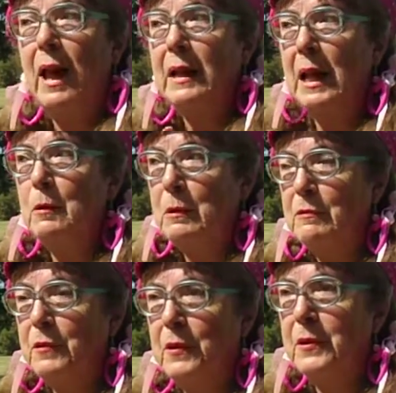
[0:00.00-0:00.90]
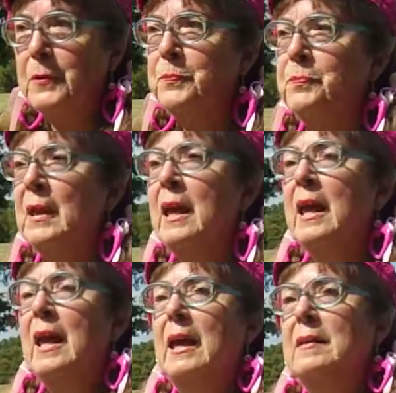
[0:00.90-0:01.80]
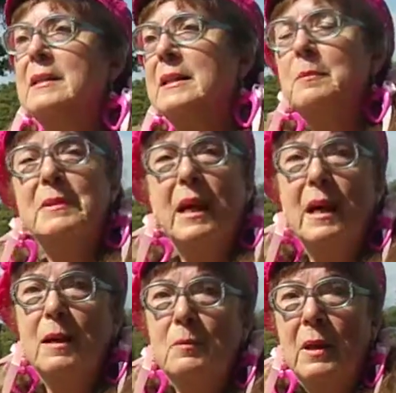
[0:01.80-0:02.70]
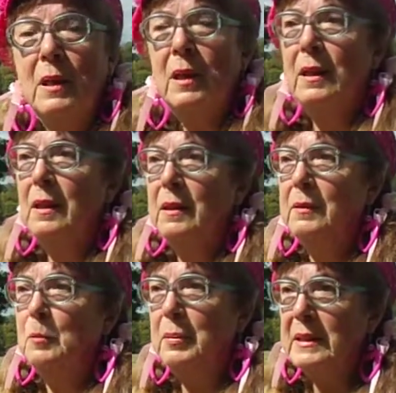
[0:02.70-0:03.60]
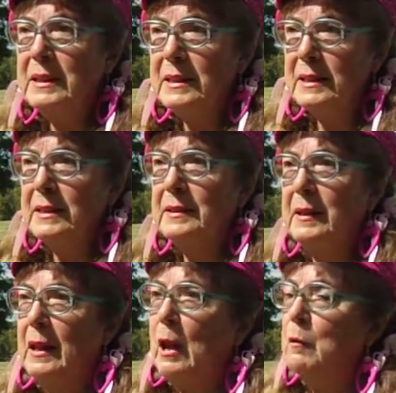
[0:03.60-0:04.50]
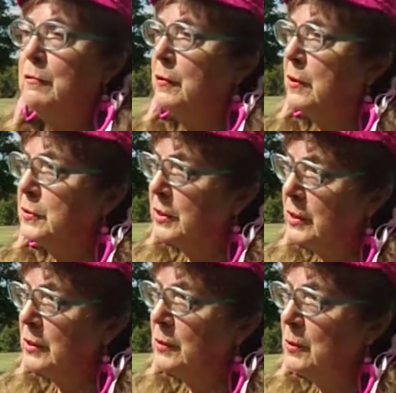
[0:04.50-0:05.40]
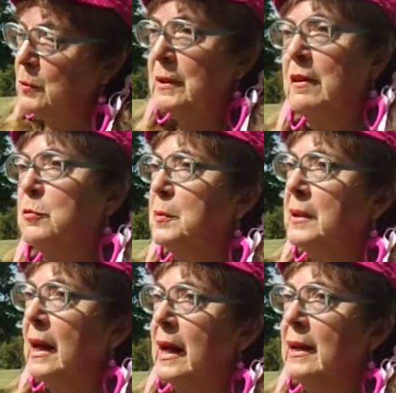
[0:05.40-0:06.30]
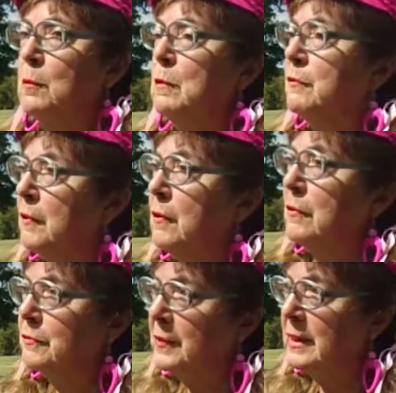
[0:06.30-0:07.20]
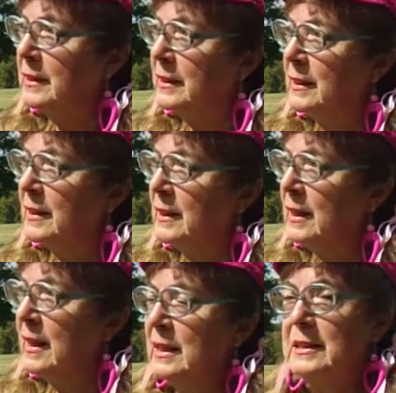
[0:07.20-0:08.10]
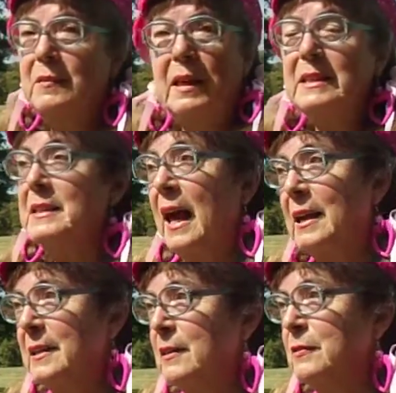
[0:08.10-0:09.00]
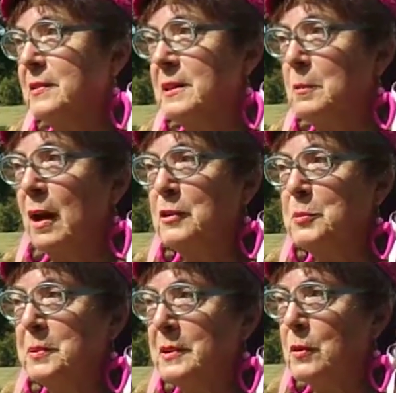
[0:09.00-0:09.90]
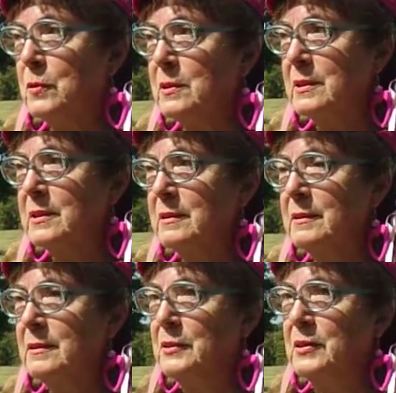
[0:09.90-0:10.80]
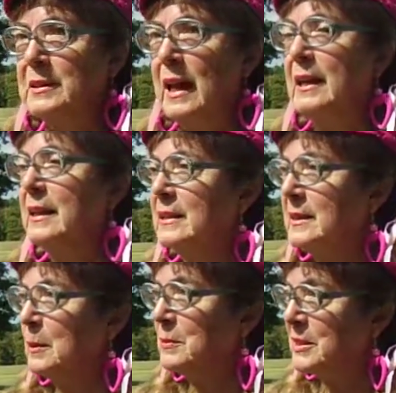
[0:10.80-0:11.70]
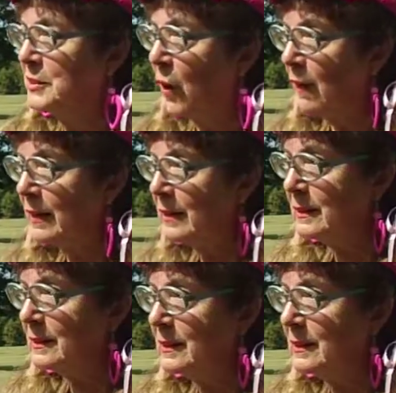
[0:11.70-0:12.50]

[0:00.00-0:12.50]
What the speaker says: And I kind of refer. And then sometime the businesses that I refer to will give me a referral fee. So that's an idea for some entrepreneurs to just kind of get something started.